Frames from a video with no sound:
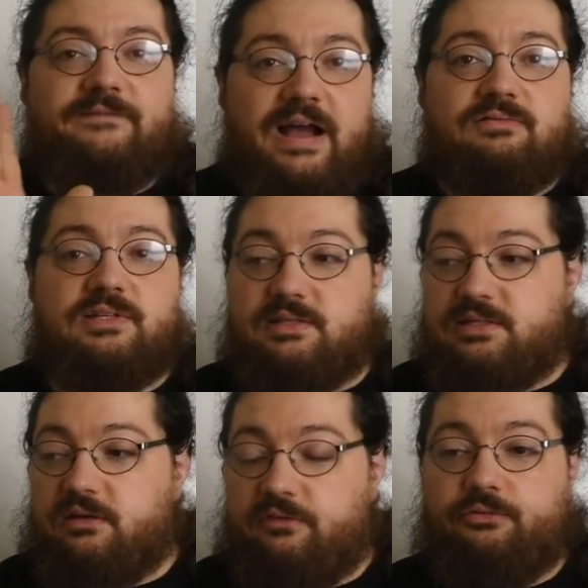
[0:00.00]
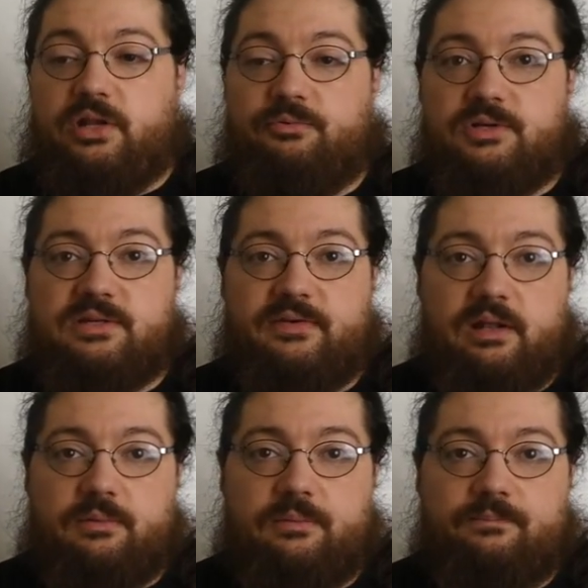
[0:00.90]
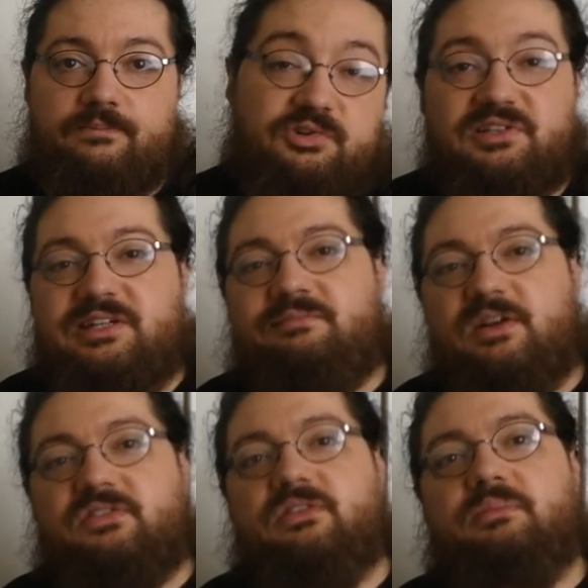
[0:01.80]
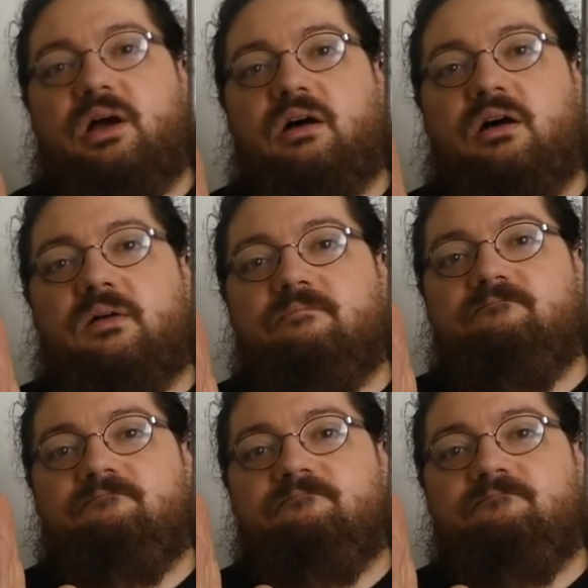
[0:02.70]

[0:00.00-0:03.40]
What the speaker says: Thousands of 3D prints available. Granted, most of them are